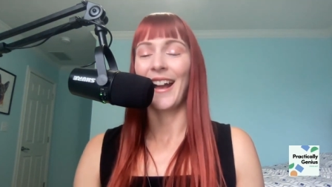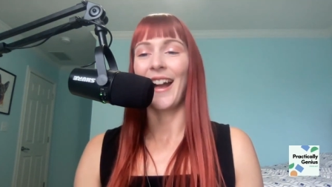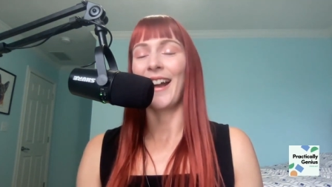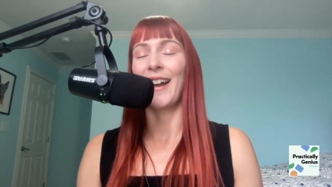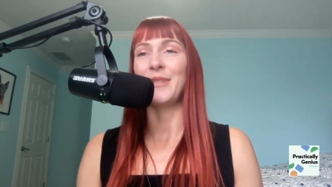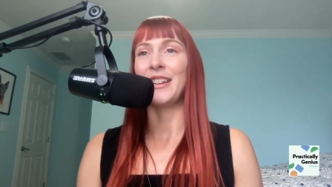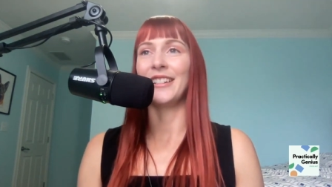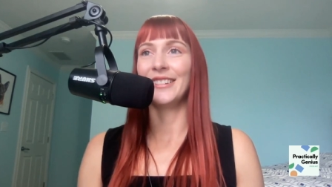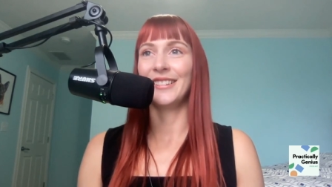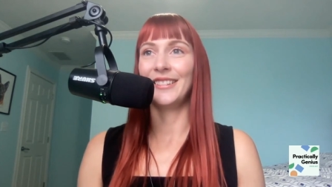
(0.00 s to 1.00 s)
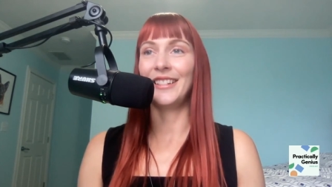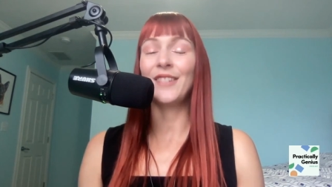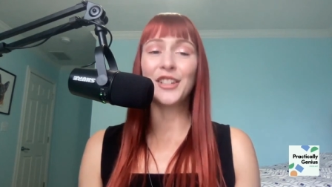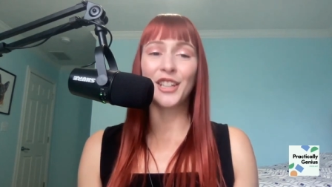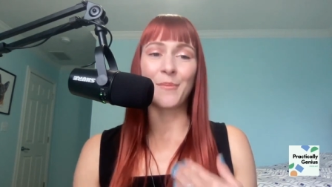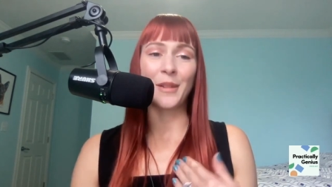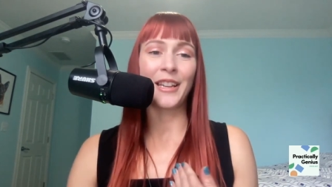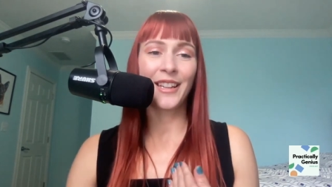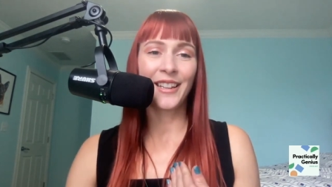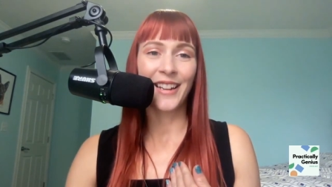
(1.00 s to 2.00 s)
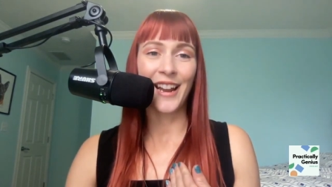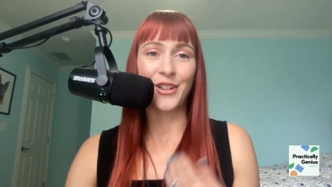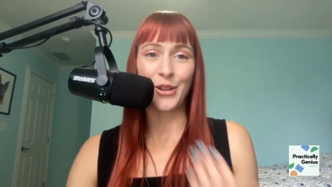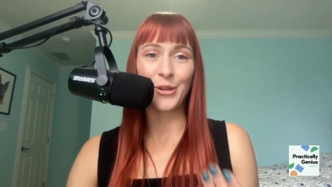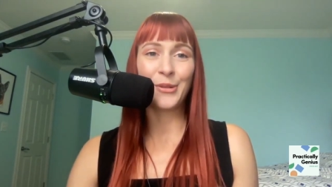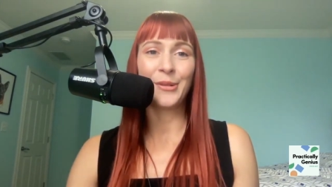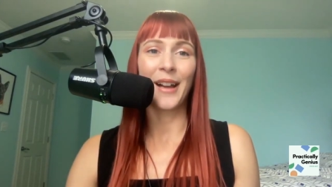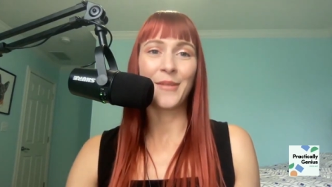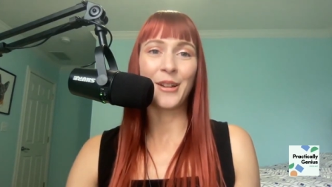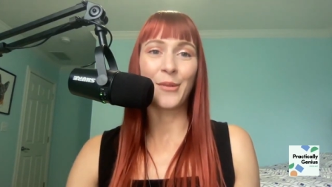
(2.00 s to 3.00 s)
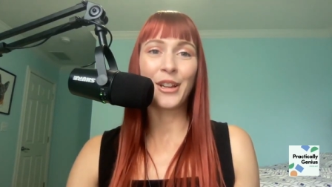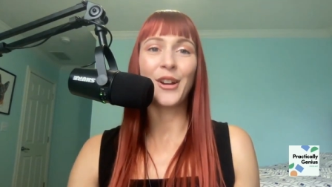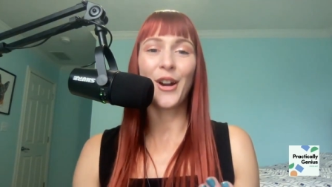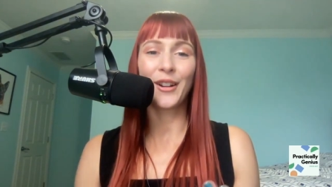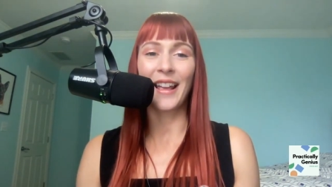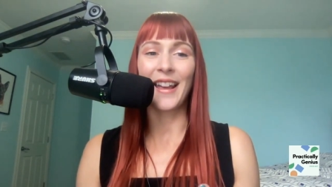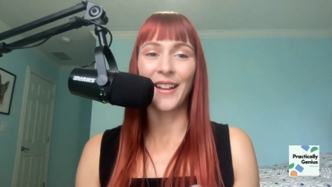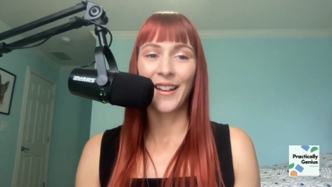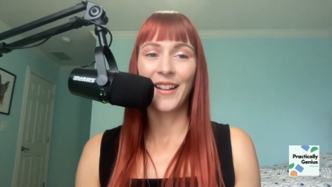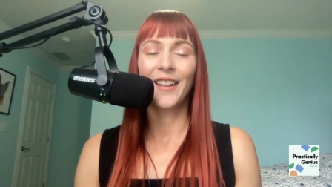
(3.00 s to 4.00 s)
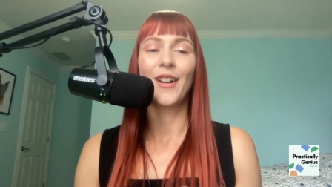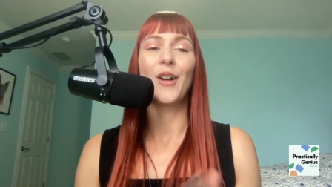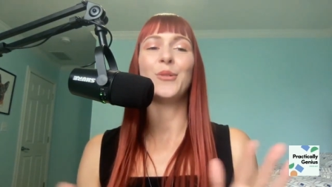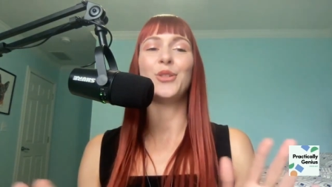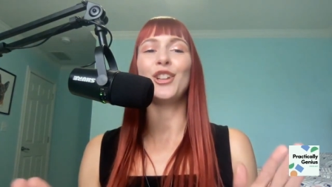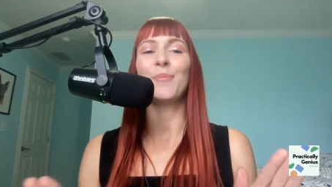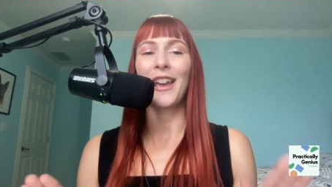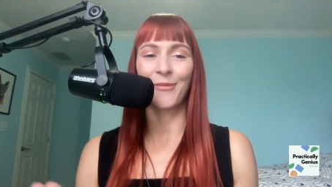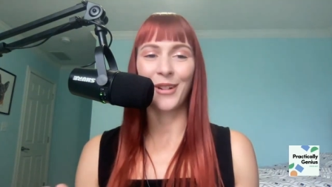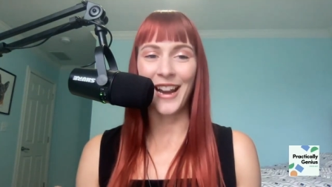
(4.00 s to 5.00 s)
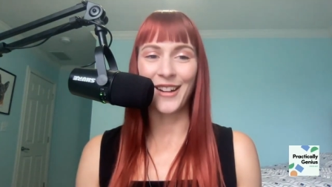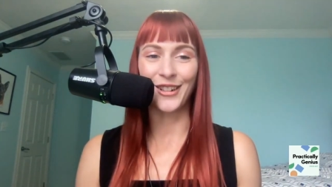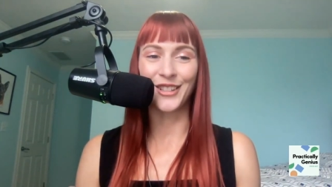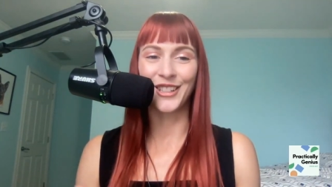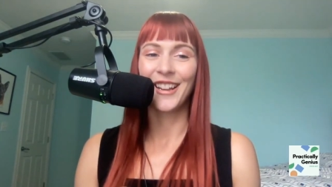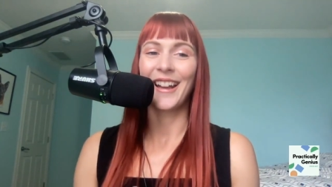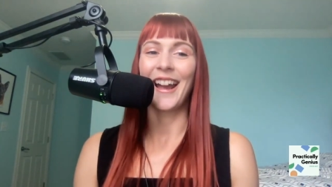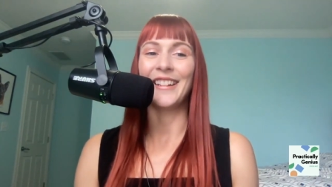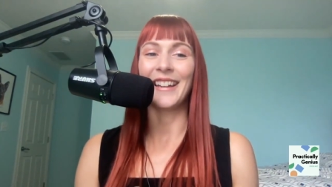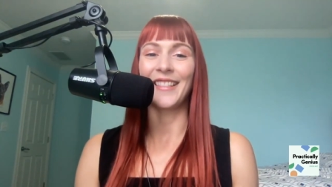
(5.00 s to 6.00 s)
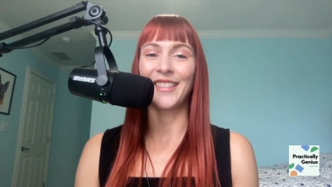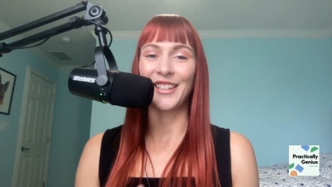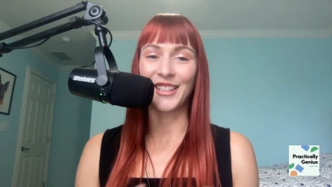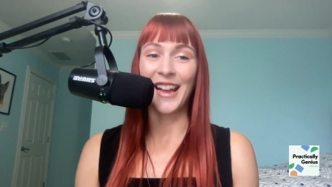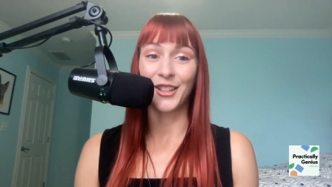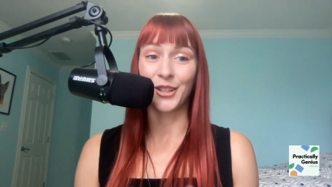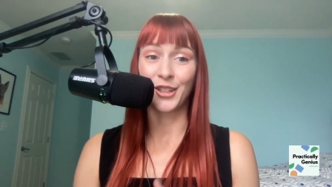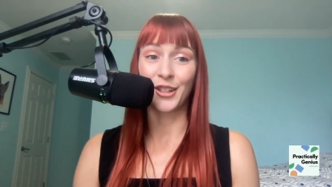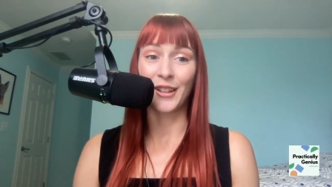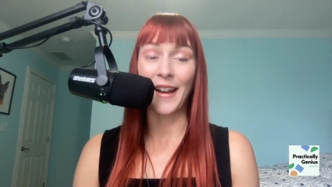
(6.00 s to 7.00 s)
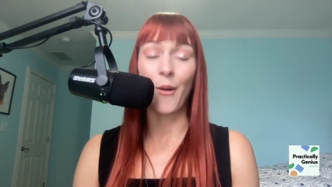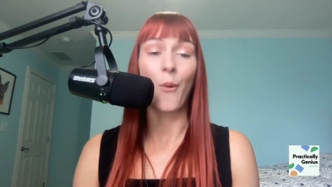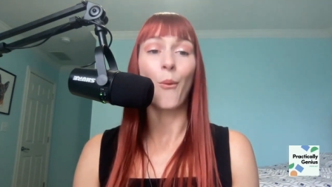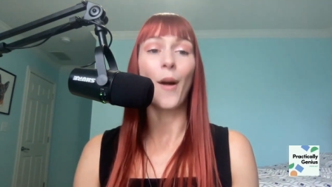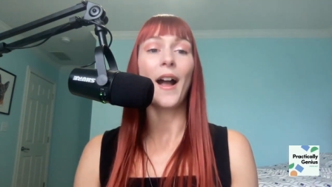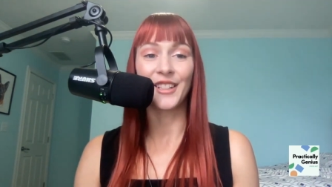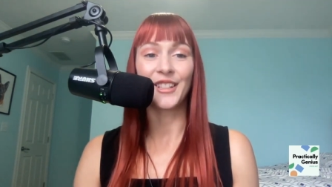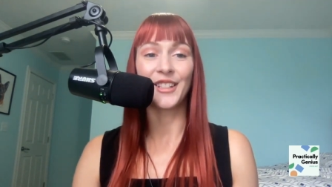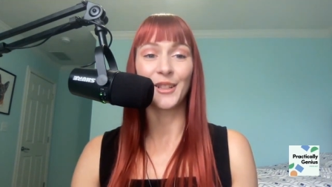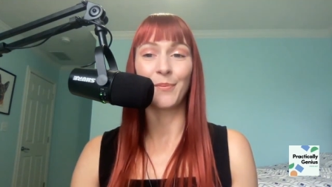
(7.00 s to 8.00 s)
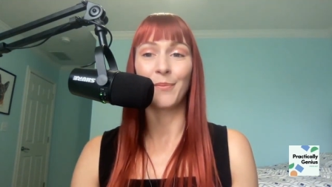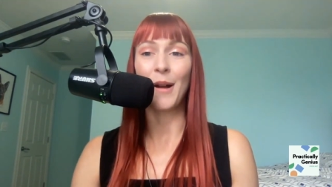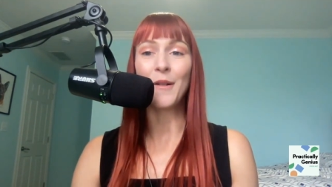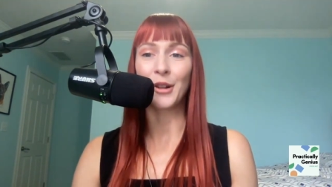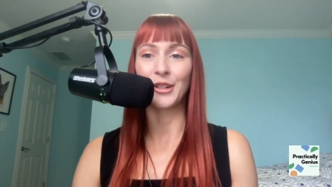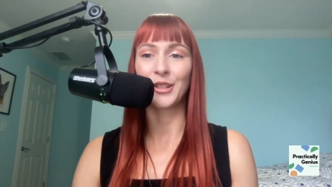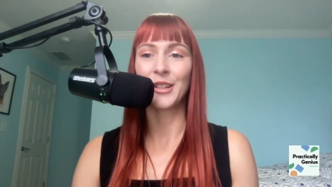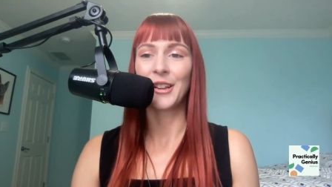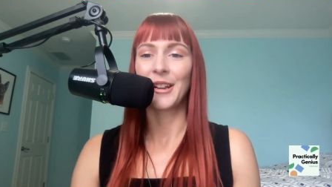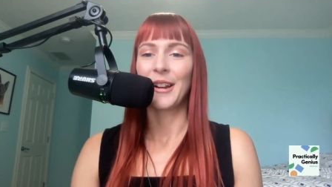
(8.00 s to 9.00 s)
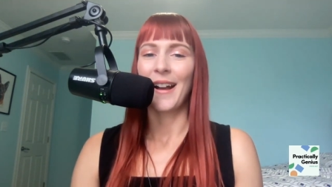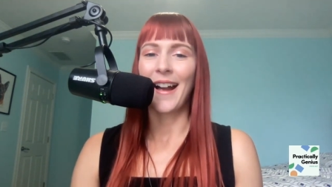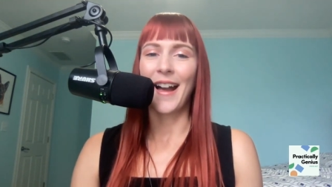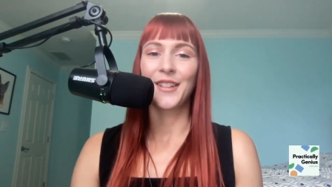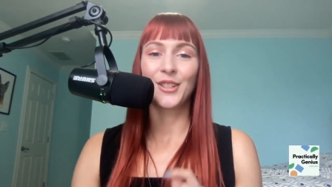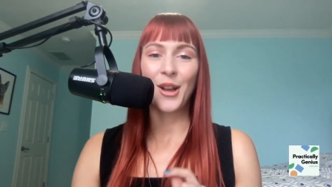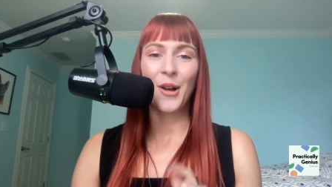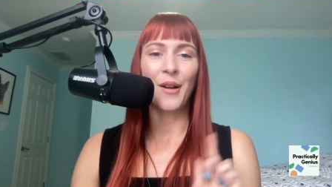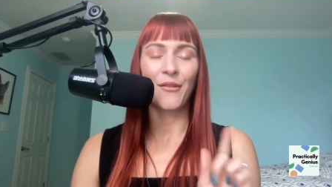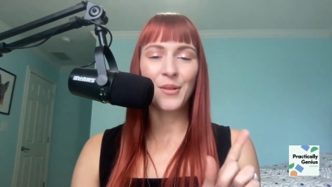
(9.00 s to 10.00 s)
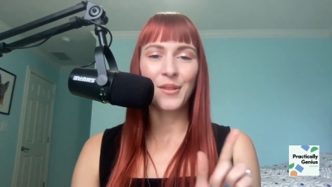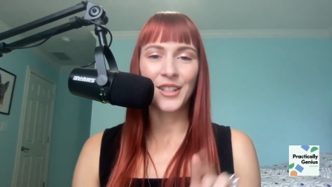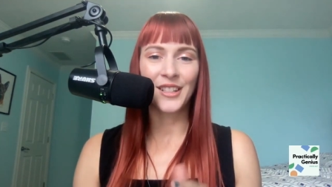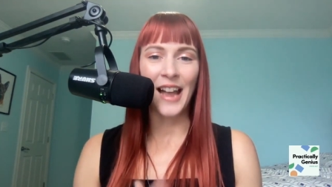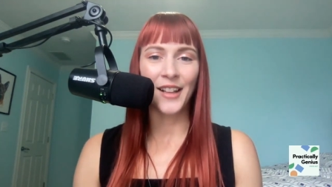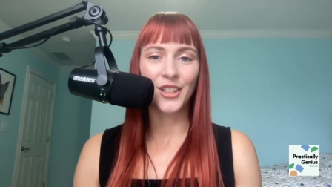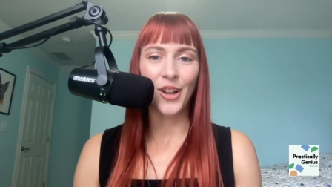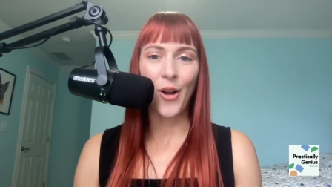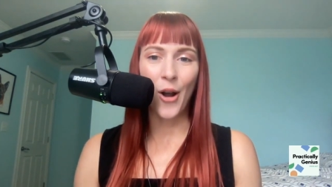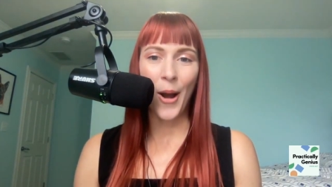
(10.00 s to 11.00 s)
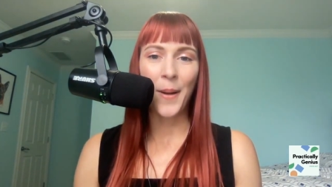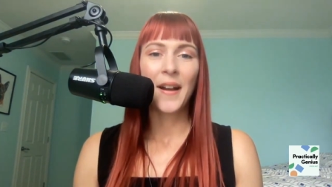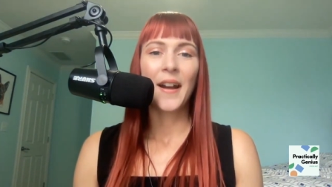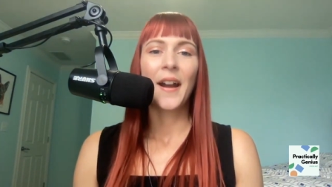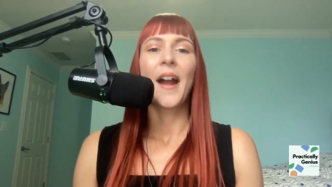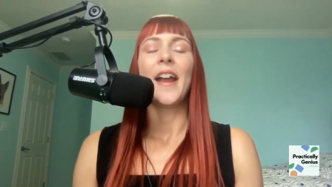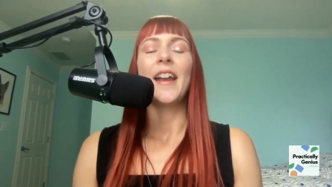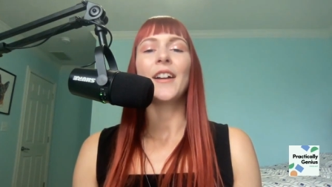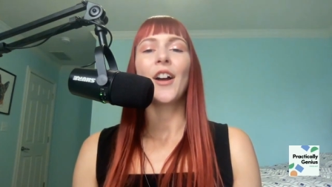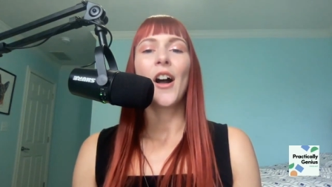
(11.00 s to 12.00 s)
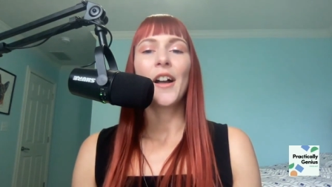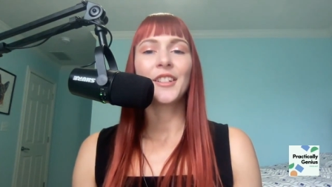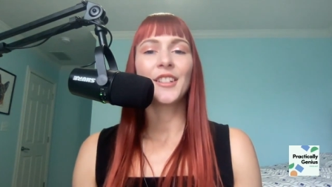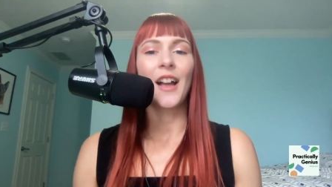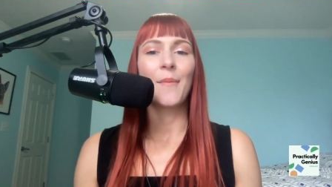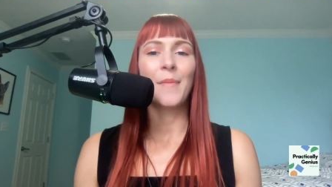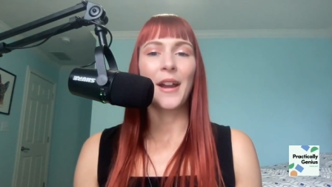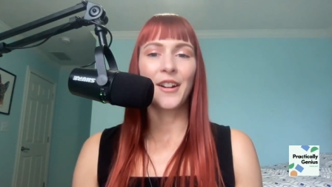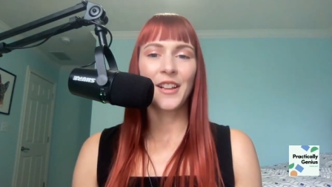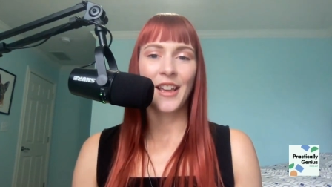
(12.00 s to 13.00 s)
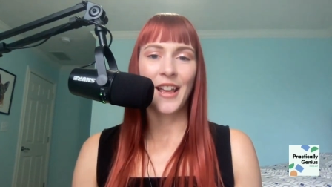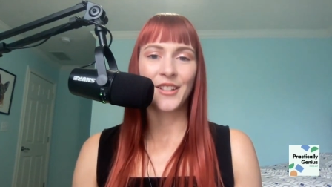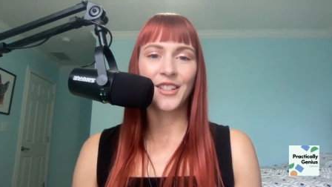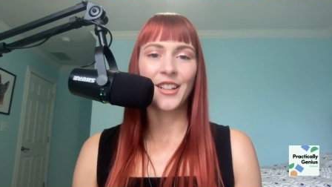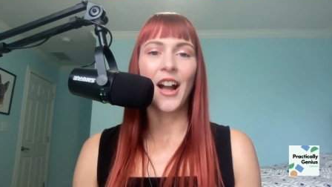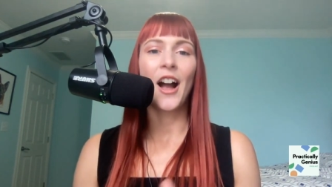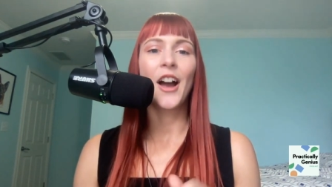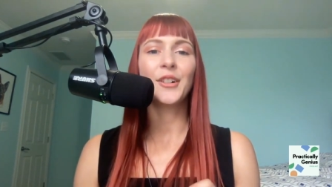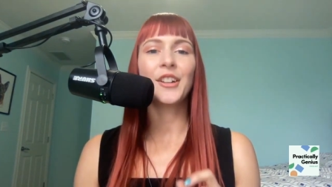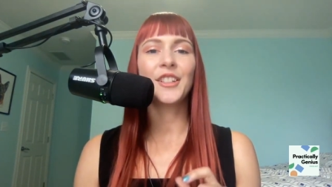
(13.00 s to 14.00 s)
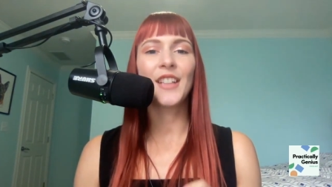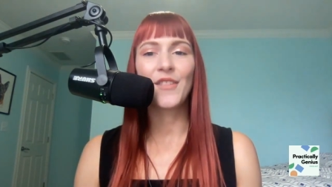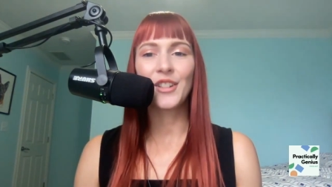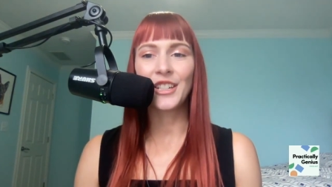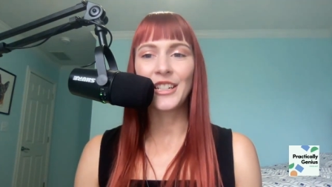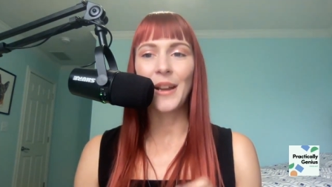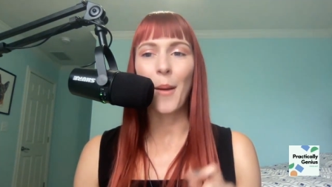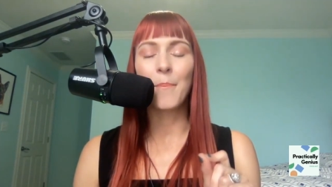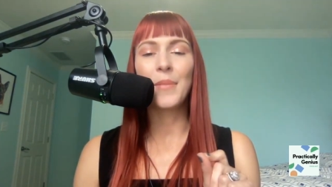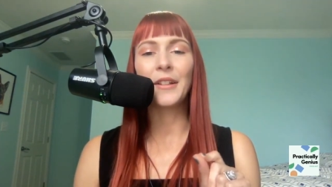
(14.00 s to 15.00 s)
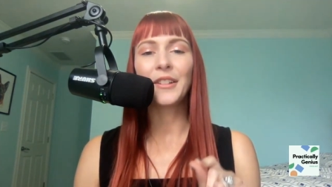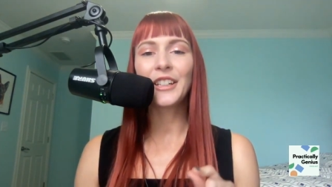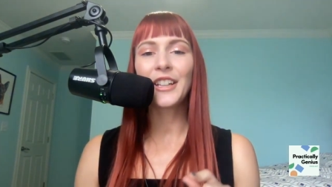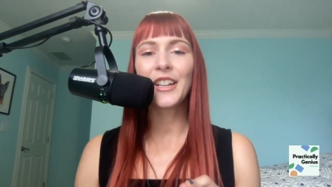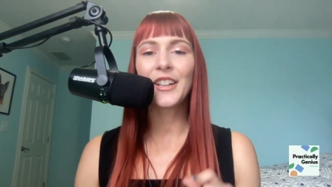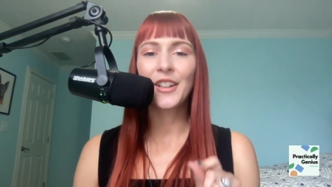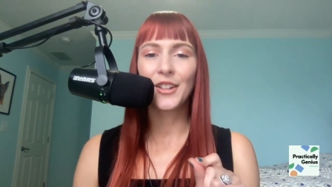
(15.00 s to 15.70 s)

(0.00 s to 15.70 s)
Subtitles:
I mean, even to me and you, I mean, we are like OG paper haters. And yet these stats are still like, wow, this is bonkers. So a few of the stats are, it costs Americans $117 billion